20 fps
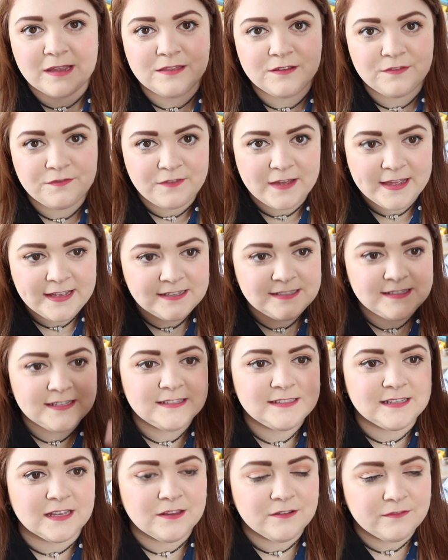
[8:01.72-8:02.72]
in the
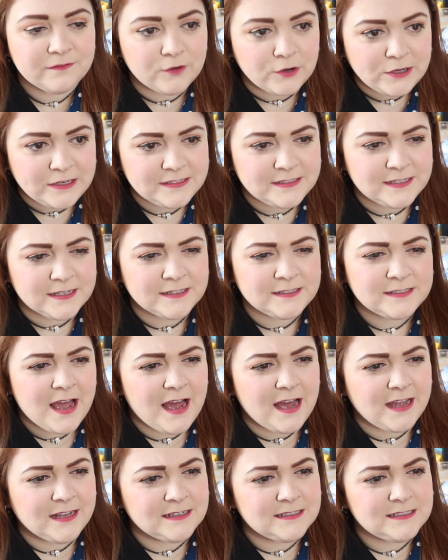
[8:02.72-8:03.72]
faces and the voices
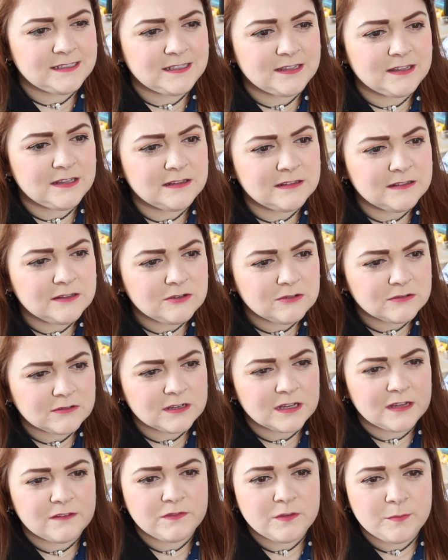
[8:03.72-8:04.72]
and the
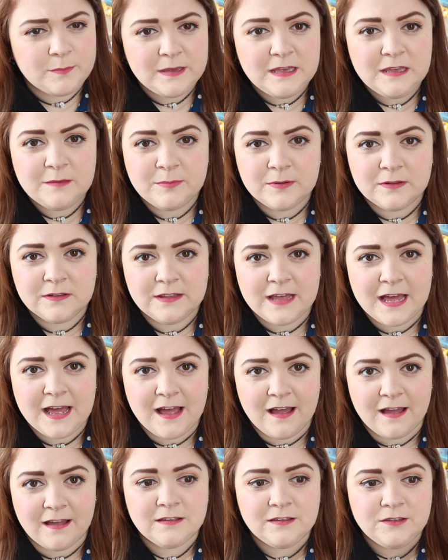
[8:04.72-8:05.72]
look of the people
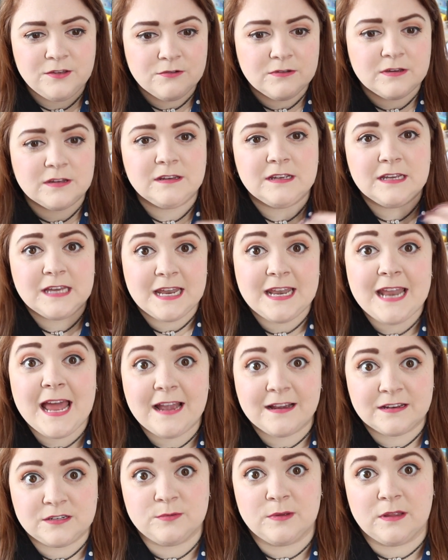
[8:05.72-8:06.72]
there. You can
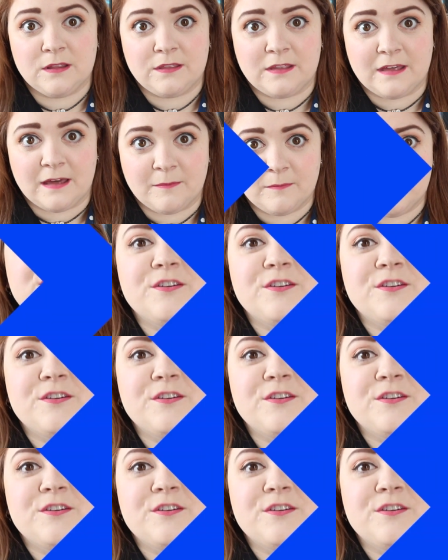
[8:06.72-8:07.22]
connect with them.